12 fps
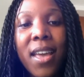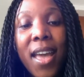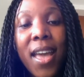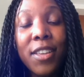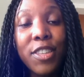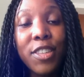
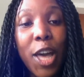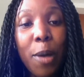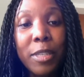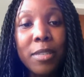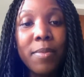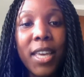and she
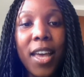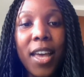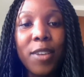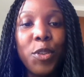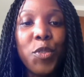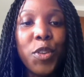helps them get
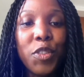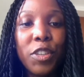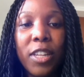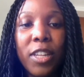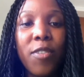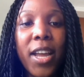
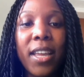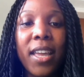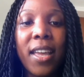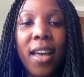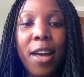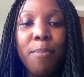nutritionally
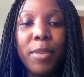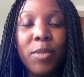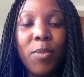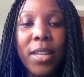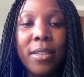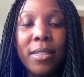ready, as
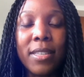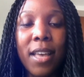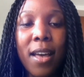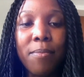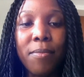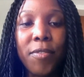well as
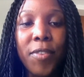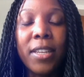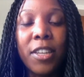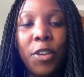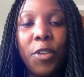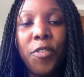
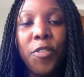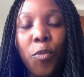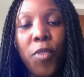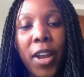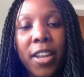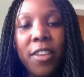
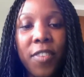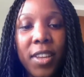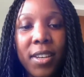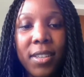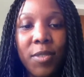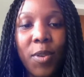ready
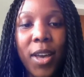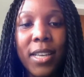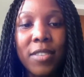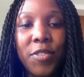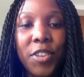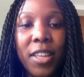
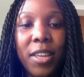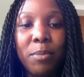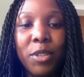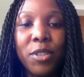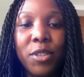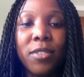fitness-wise for them
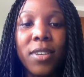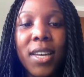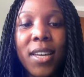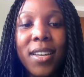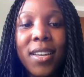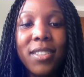to
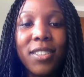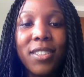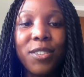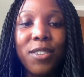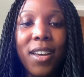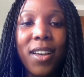
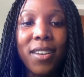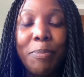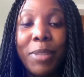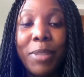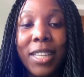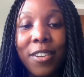
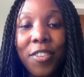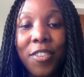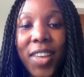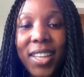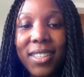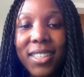complete their
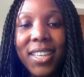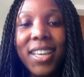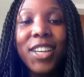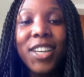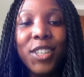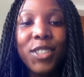event.
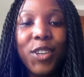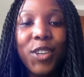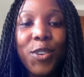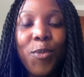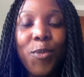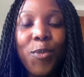
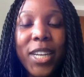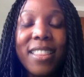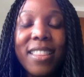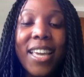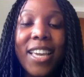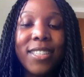So, wanted to
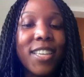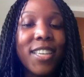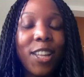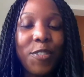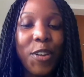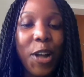thank
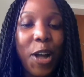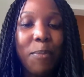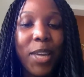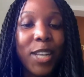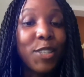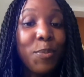Daniela for
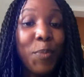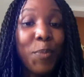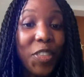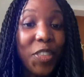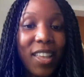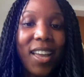coming. It's your
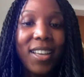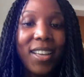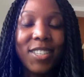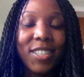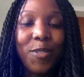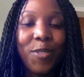birthday,
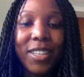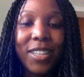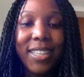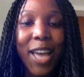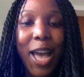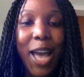so wanted to
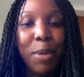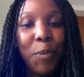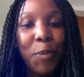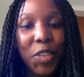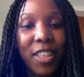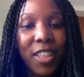say happy
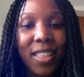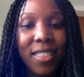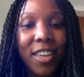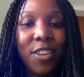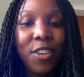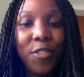birthday and
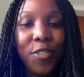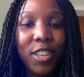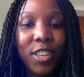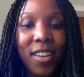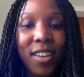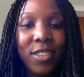thank you for
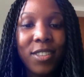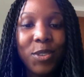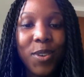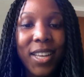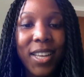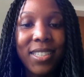talking to
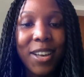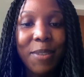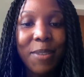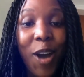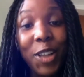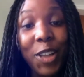us
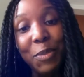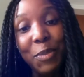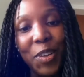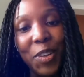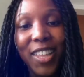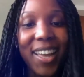on your
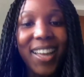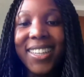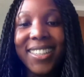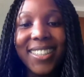birthday.